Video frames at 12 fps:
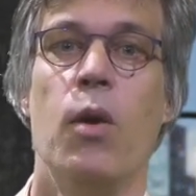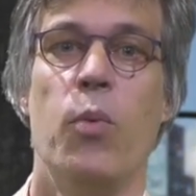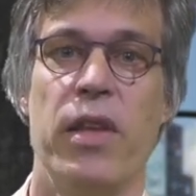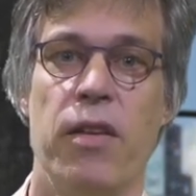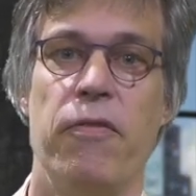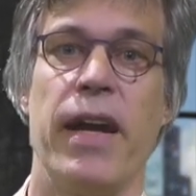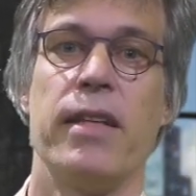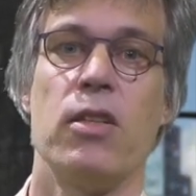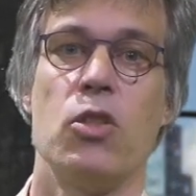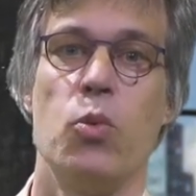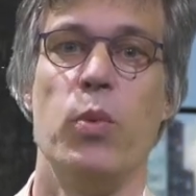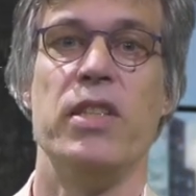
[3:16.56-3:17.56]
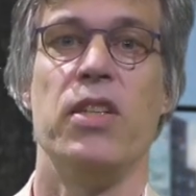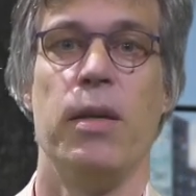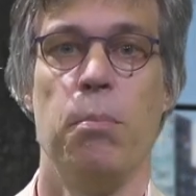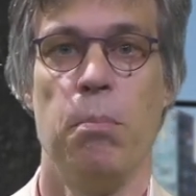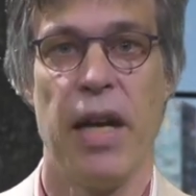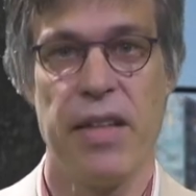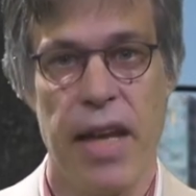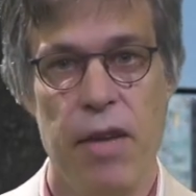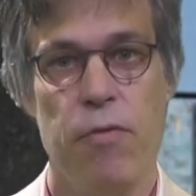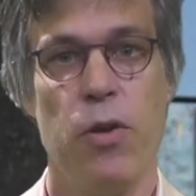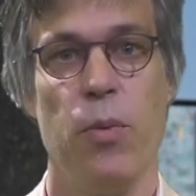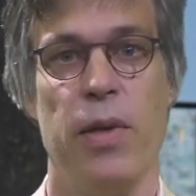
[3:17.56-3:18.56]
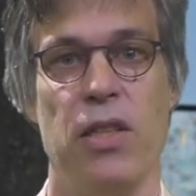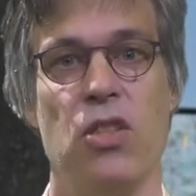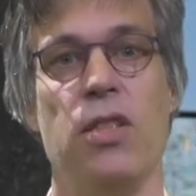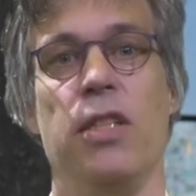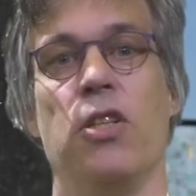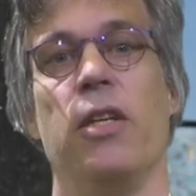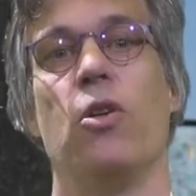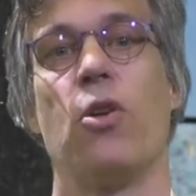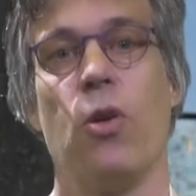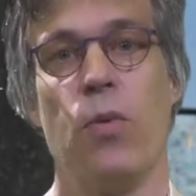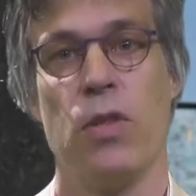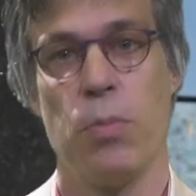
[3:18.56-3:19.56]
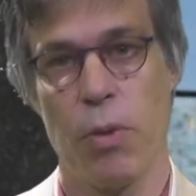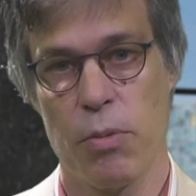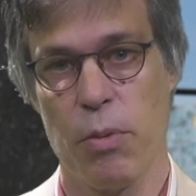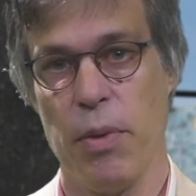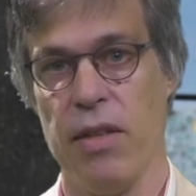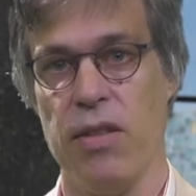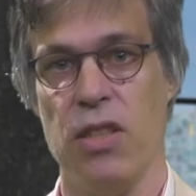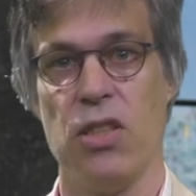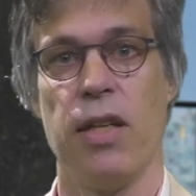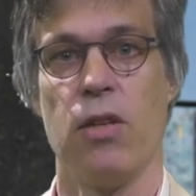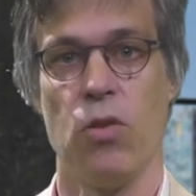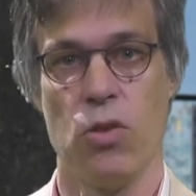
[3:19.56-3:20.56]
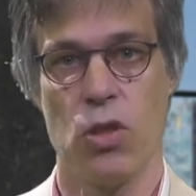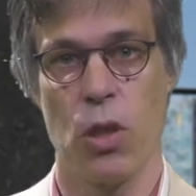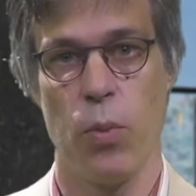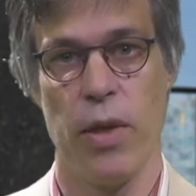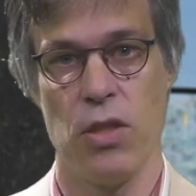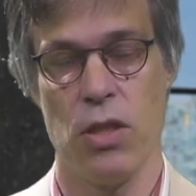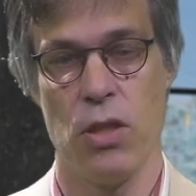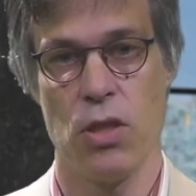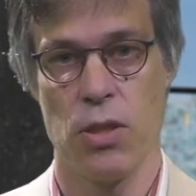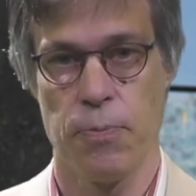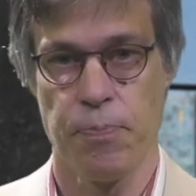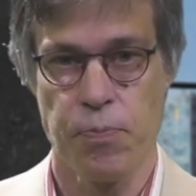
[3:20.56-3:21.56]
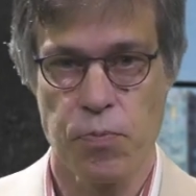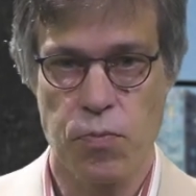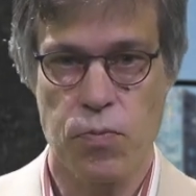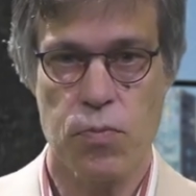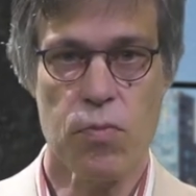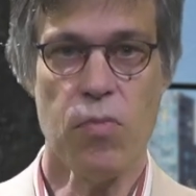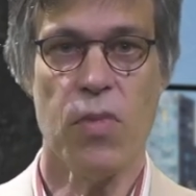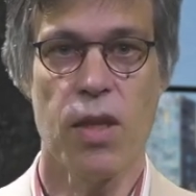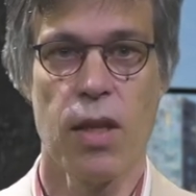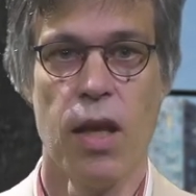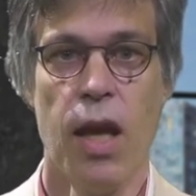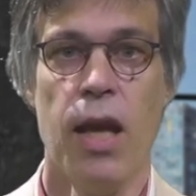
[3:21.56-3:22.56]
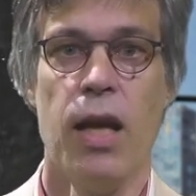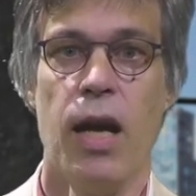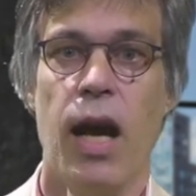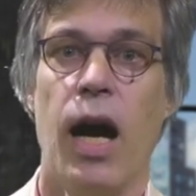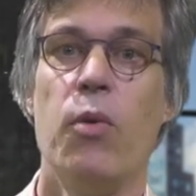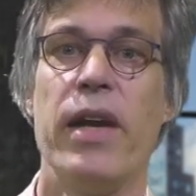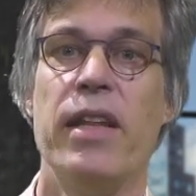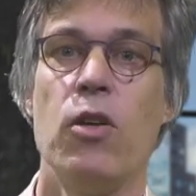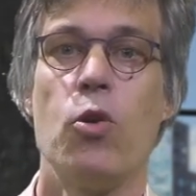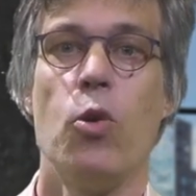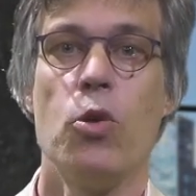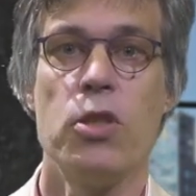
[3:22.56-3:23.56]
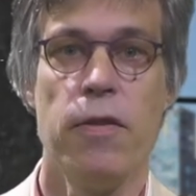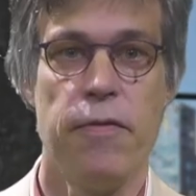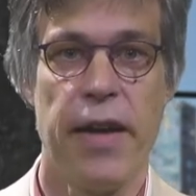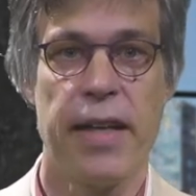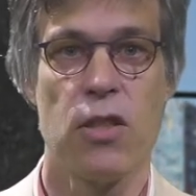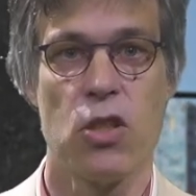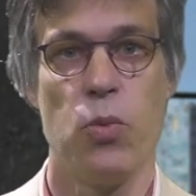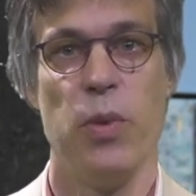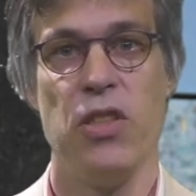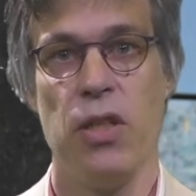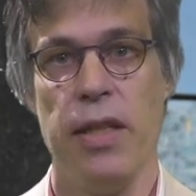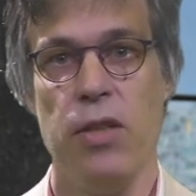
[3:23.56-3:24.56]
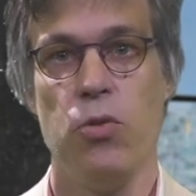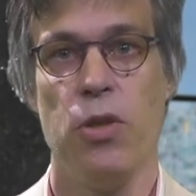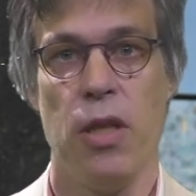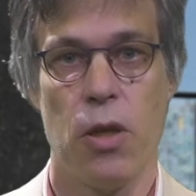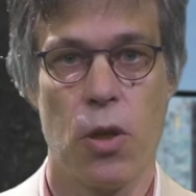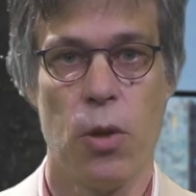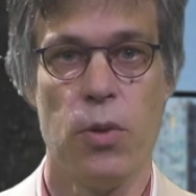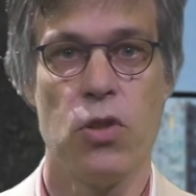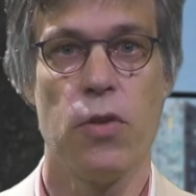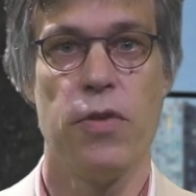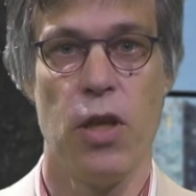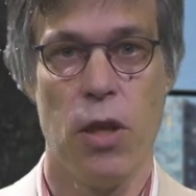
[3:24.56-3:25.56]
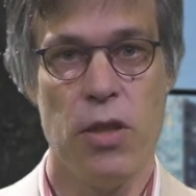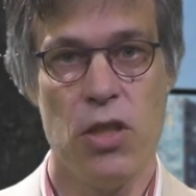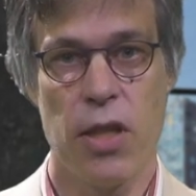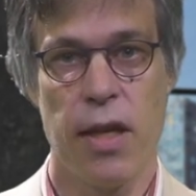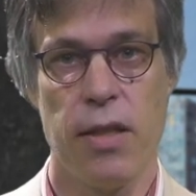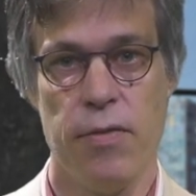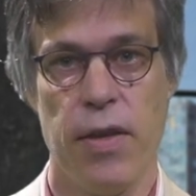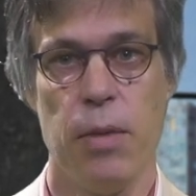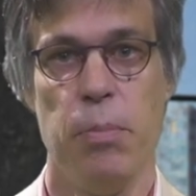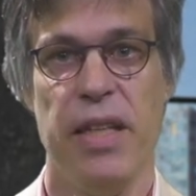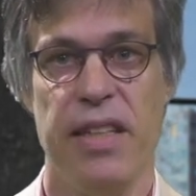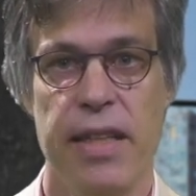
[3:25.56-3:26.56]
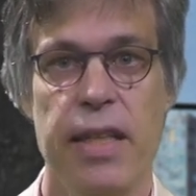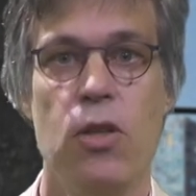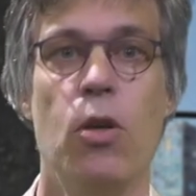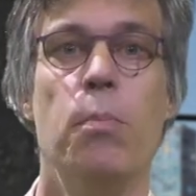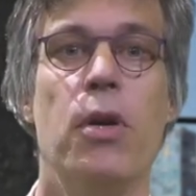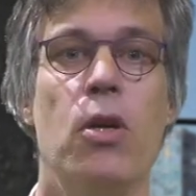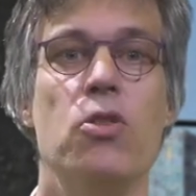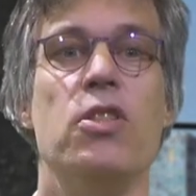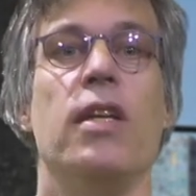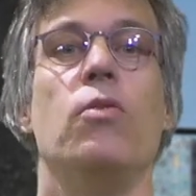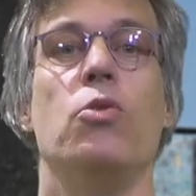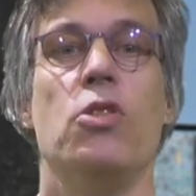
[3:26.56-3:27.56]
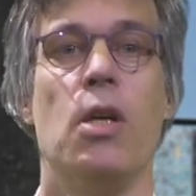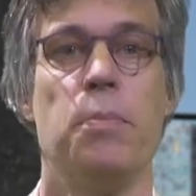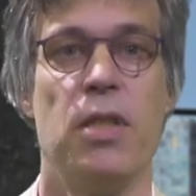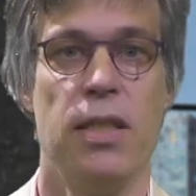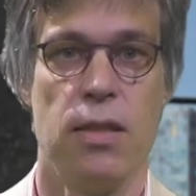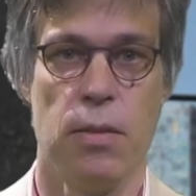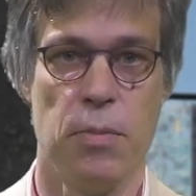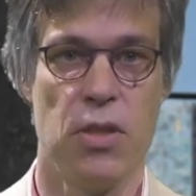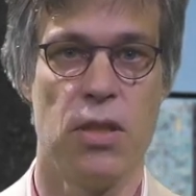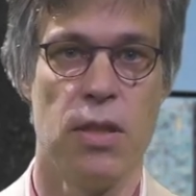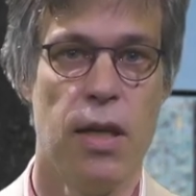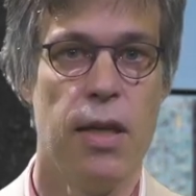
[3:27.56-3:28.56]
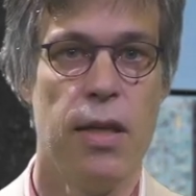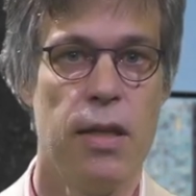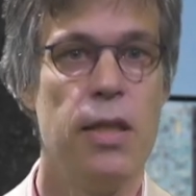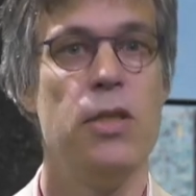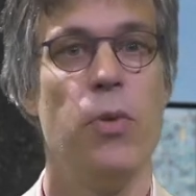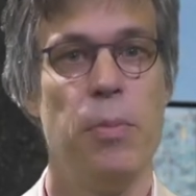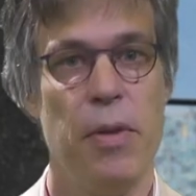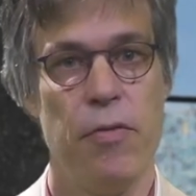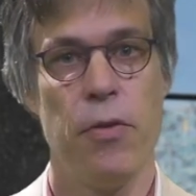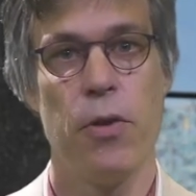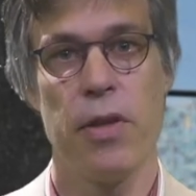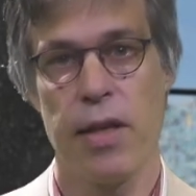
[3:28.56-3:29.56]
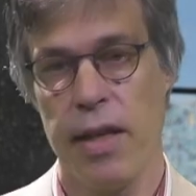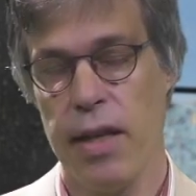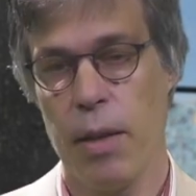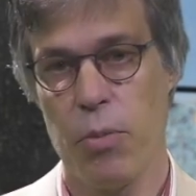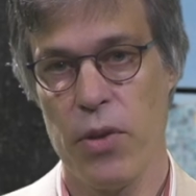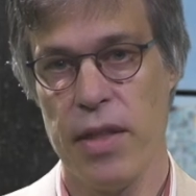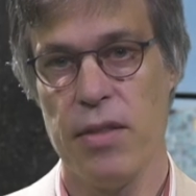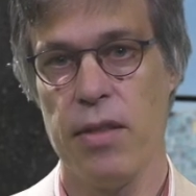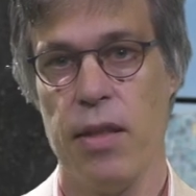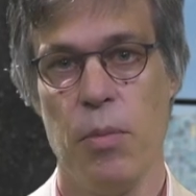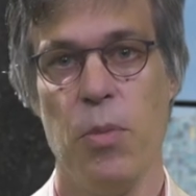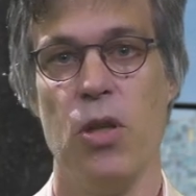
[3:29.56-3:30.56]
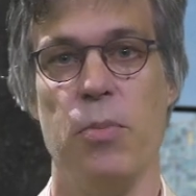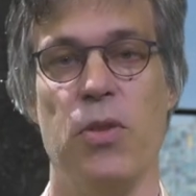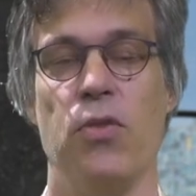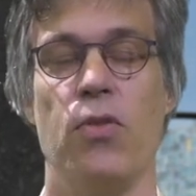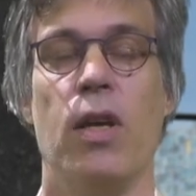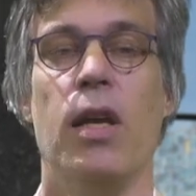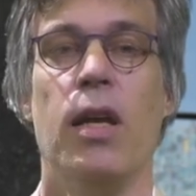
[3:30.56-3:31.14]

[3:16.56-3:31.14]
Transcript: with the factors which might influence these occurrence probabilities and consequences. How can the causal factors which lead to the occurrence of an undesired event be decomposed into subsystems? This will be further elaborated in a moment.